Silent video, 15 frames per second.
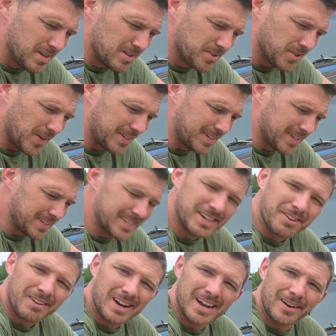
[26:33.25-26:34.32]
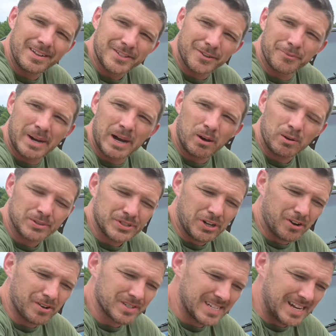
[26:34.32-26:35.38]
So I did dig around in some of my old
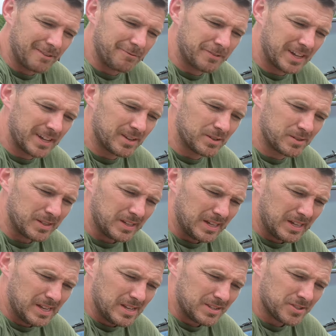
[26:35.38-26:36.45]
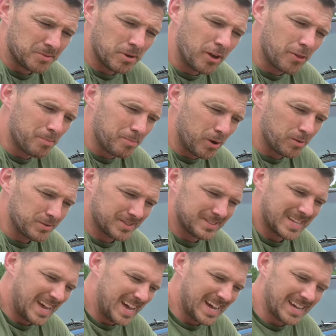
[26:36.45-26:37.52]
starters and I found some other bolts
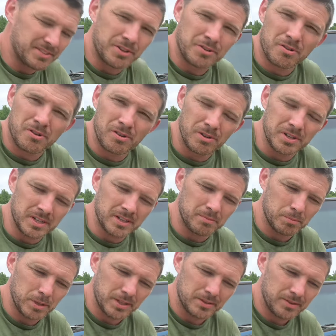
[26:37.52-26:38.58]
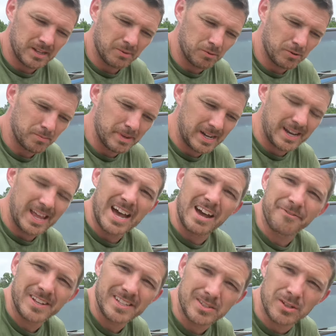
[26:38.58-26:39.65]
that had the knurling, but that were about a
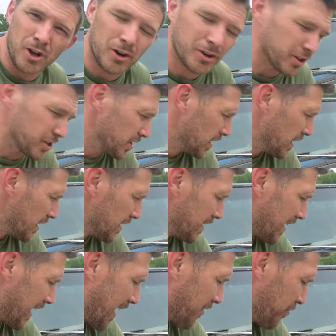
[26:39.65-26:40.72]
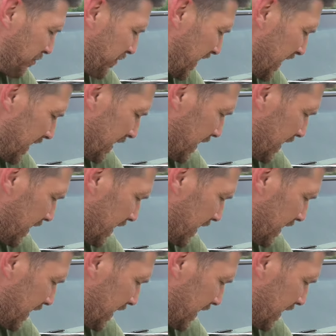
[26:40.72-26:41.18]
½ inch longer. I think